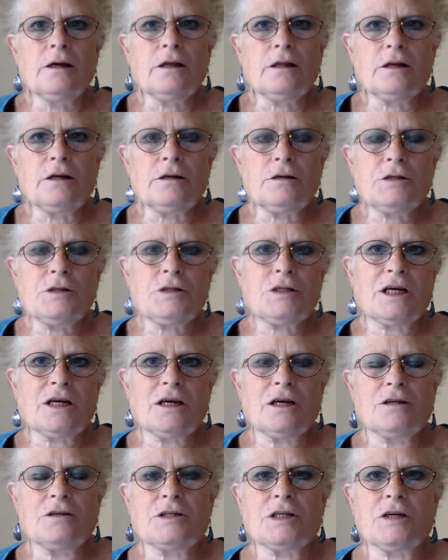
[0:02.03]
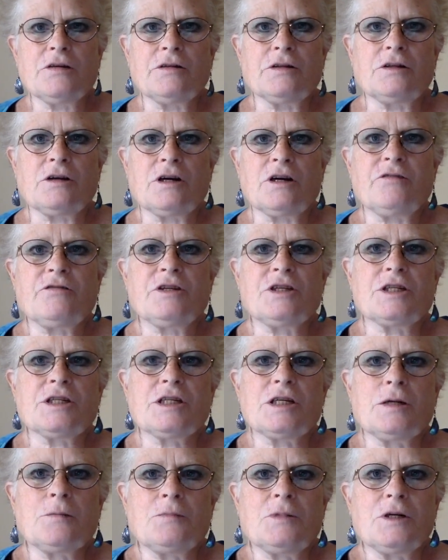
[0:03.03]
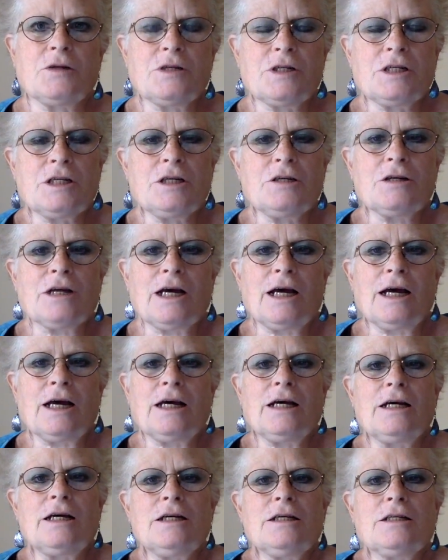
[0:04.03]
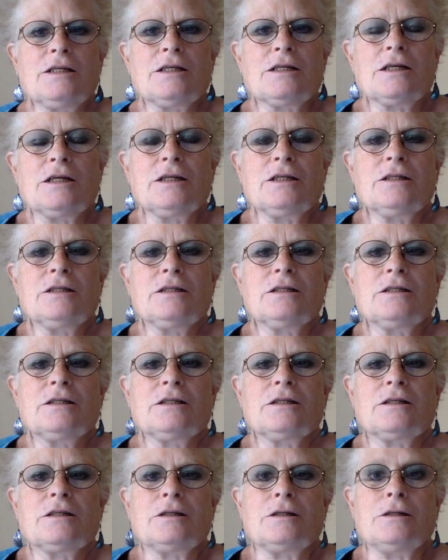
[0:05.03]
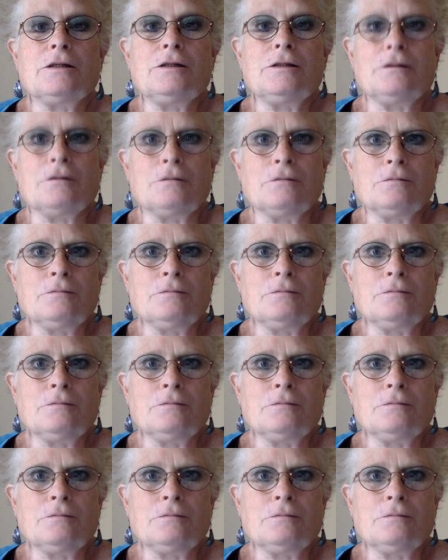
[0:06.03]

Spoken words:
Hello, Suzanne Connors-Inc with Dawn Visions Hypnosis here to ask you